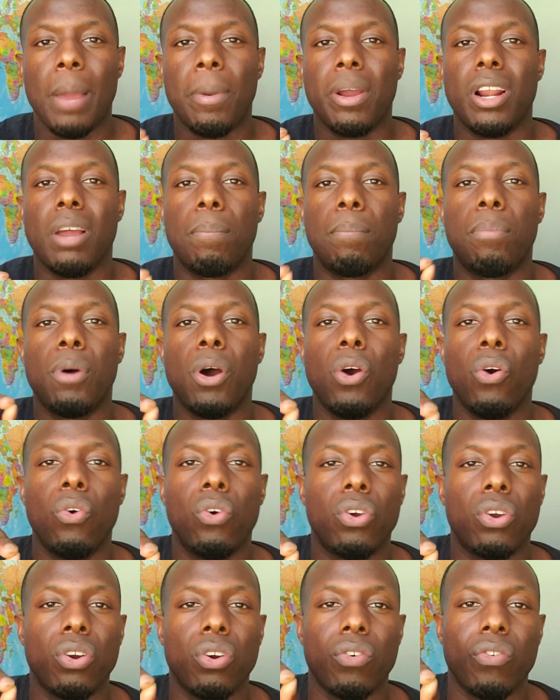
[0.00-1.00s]
I'm going to
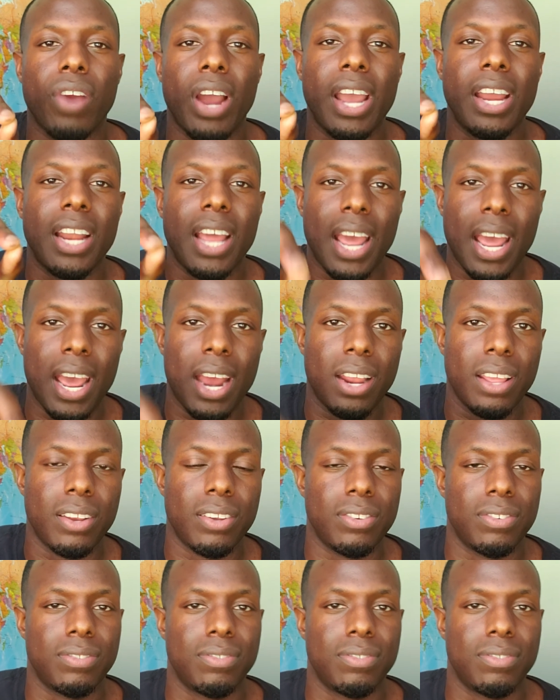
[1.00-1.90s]
poke right at it.